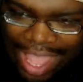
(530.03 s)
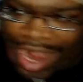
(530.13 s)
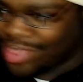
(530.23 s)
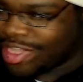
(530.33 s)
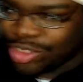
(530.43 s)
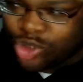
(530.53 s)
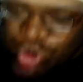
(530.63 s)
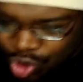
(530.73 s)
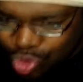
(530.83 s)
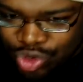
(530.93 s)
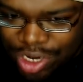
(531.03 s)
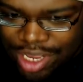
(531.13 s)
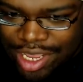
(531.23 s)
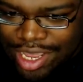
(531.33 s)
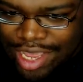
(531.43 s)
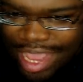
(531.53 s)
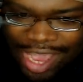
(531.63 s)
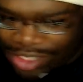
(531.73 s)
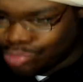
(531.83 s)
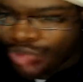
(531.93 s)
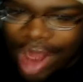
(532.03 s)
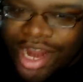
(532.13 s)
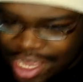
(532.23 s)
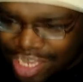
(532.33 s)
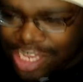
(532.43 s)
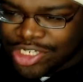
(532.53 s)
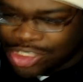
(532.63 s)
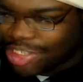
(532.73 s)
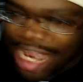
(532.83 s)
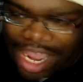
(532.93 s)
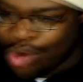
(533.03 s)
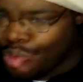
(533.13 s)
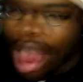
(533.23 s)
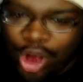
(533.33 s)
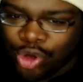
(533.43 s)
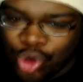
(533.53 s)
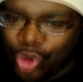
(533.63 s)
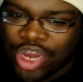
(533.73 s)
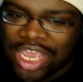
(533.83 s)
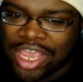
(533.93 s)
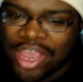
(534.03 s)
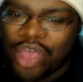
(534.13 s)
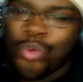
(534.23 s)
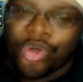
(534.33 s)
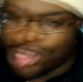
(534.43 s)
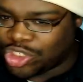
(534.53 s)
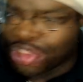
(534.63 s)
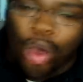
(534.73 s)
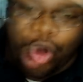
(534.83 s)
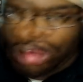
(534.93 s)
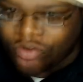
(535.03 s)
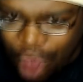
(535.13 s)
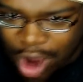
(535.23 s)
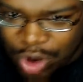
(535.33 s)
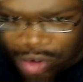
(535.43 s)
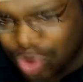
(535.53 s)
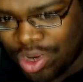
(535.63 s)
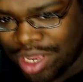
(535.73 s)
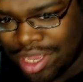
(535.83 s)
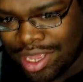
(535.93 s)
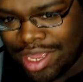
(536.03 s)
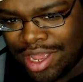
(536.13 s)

and this dude is running shit in Wano Kuni with the Shogun of Wano Kuni.